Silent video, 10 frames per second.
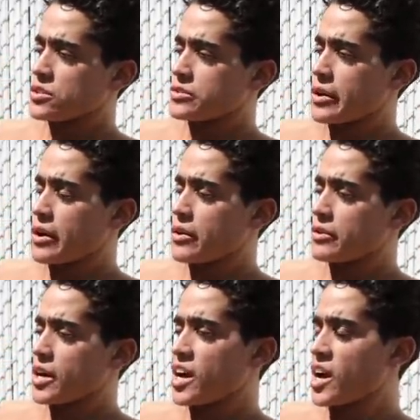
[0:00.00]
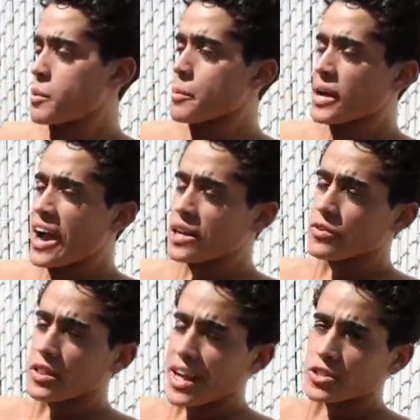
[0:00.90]
So I'm kind
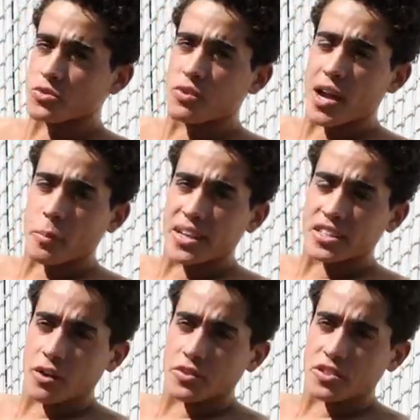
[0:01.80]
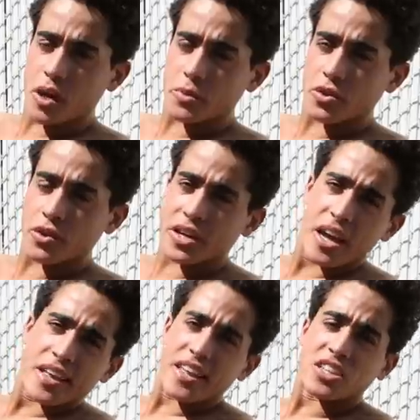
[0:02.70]
of electrifying myself to some degree.
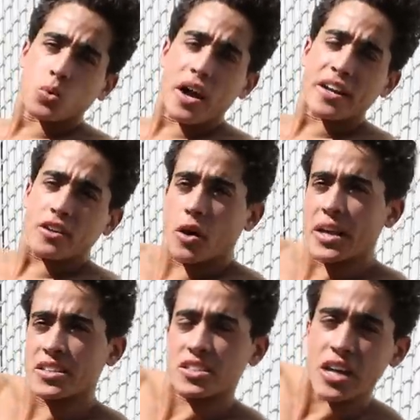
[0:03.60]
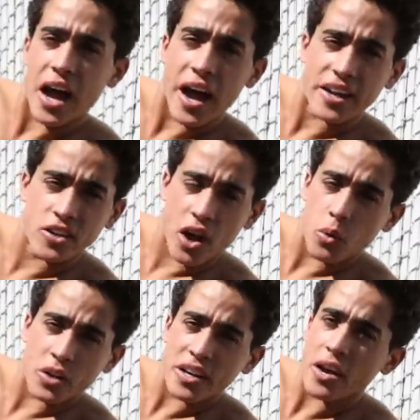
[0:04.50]
That's why, you know, inside, you know,
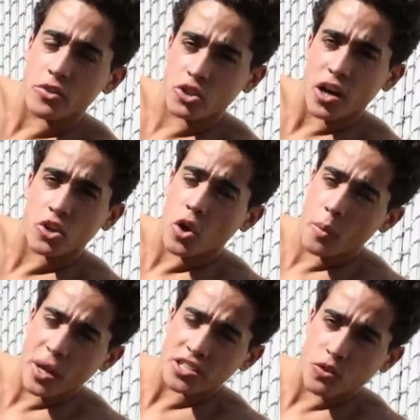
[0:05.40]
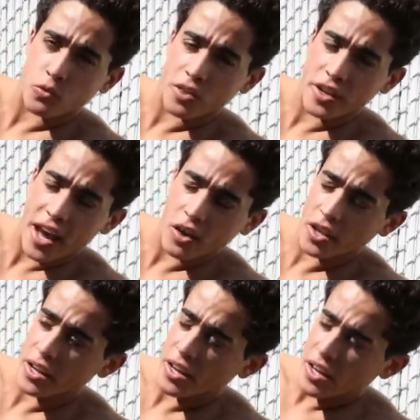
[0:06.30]
I would never try to ground myself with an
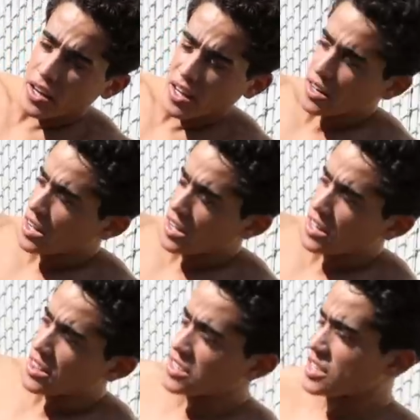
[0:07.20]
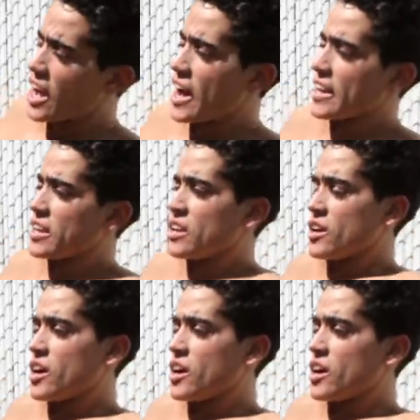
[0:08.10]
outlet in this high